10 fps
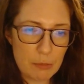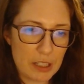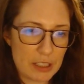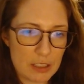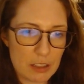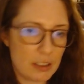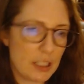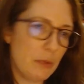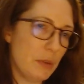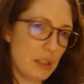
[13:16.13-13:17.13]
because
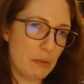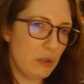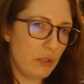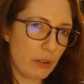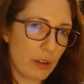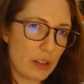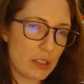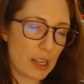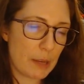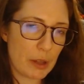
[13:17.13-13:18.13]
tarset wasn't moving
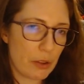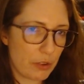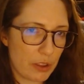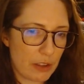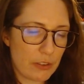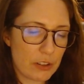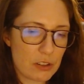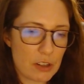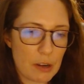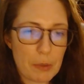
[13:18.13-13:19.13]
around in time other than that
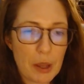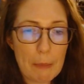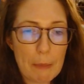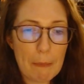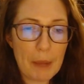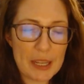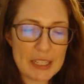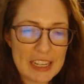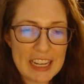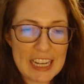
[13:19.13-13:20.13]
first jump
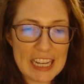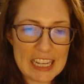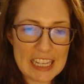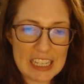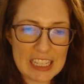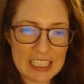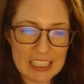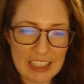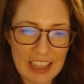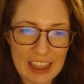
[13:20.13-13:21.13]
but in
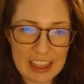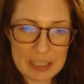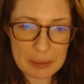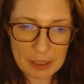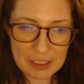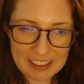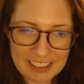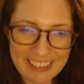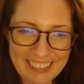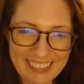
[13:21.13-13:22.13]
this
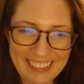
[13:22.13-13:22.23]
one